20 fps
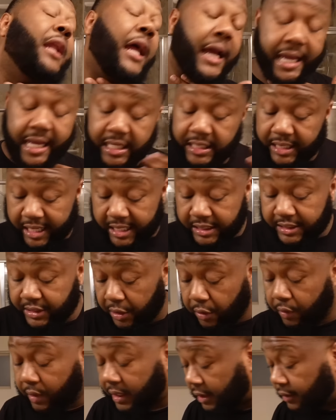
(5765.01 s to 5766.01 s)
like, it gets
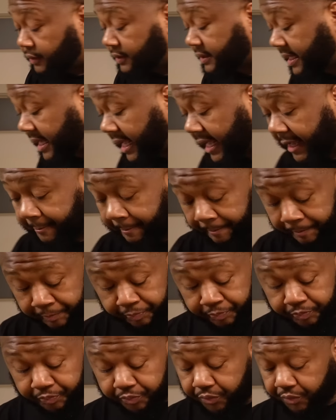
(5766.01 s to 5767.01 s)
so close that
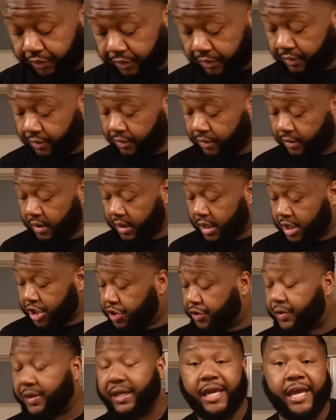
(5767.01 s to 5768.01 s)

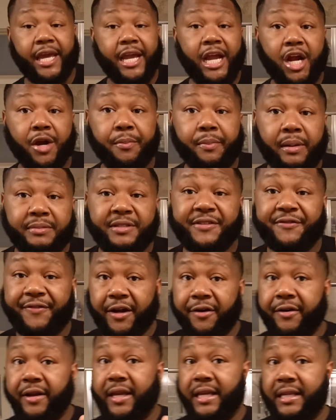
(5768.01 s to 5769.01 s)
you can get hair bones
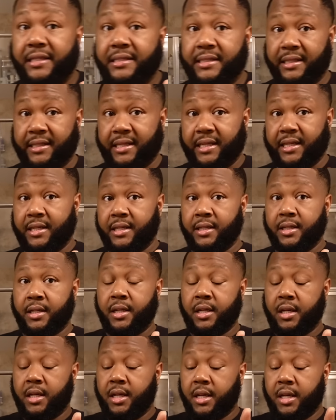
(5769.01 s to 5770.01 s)
very easily
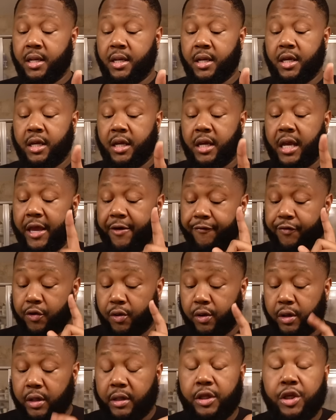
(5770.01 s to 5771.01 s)
if
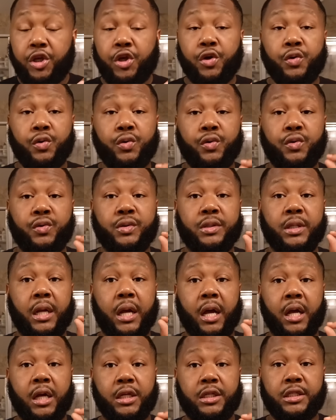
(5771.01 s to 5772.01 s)
you use
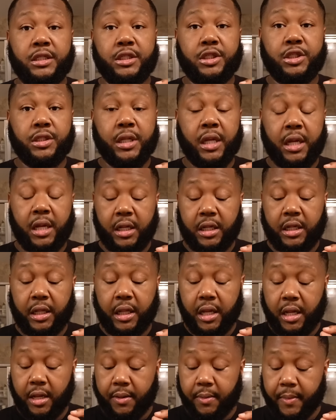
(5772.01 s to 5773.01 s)
a
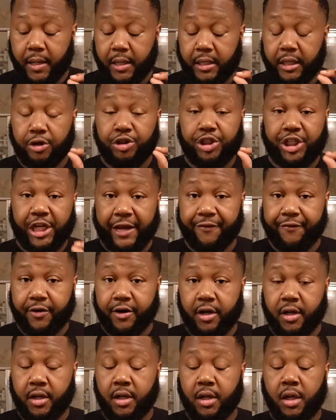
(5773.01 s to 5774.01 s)
close
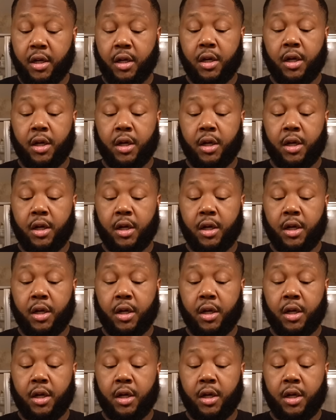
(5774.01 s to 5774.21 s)
shaver